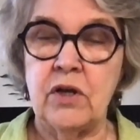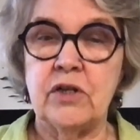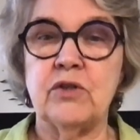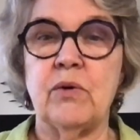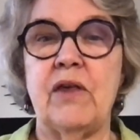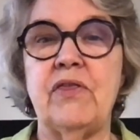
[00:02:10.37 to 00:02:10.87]

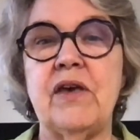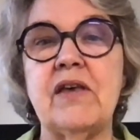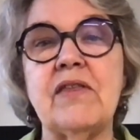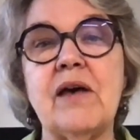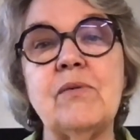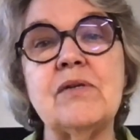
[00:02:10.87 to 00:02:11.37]
So I think
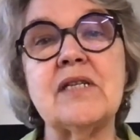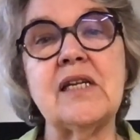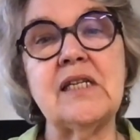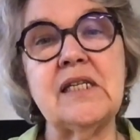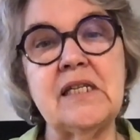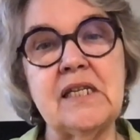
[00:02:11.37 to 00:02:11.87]
that was a
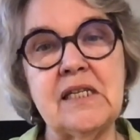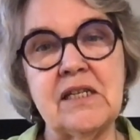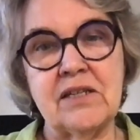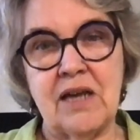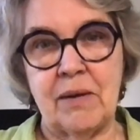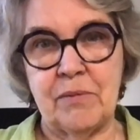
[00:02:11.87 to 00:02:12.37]
little
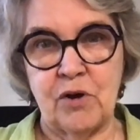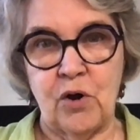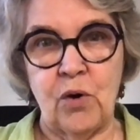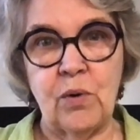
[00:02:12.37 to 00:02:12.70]
time ago,